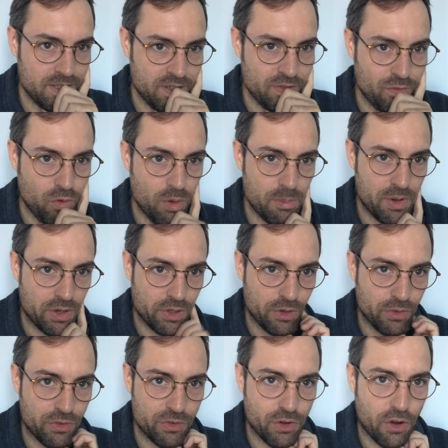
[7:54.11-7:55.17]
form their little
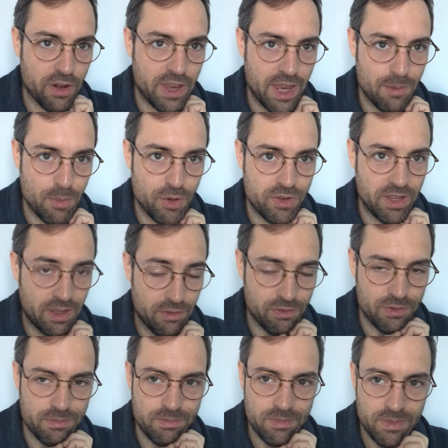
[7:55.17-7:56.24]
Stargate motif.
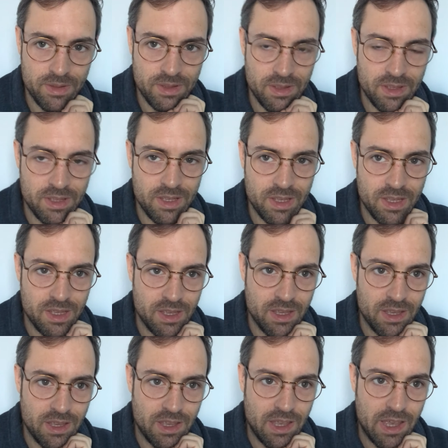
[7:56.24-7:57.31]

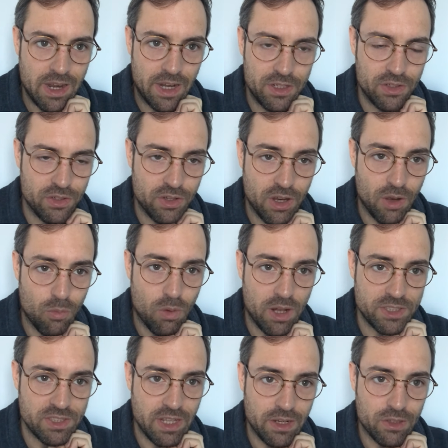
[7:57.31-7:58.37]
And I just could not
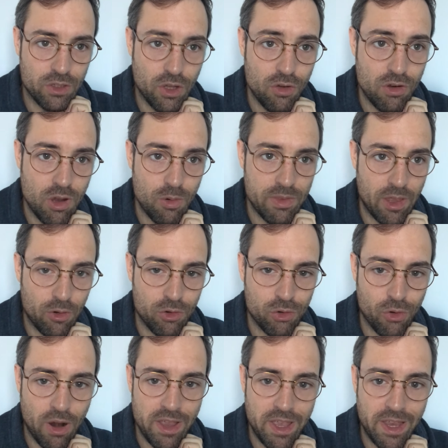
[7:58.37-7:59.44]
watch that logo without
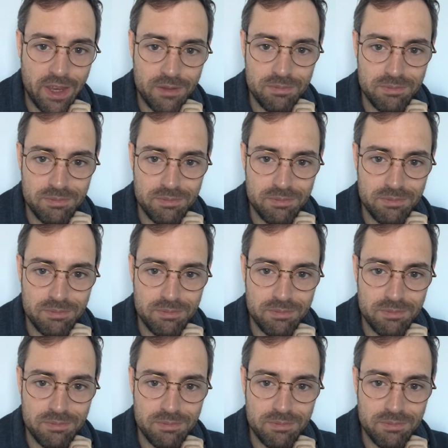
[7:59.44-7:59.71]
crying.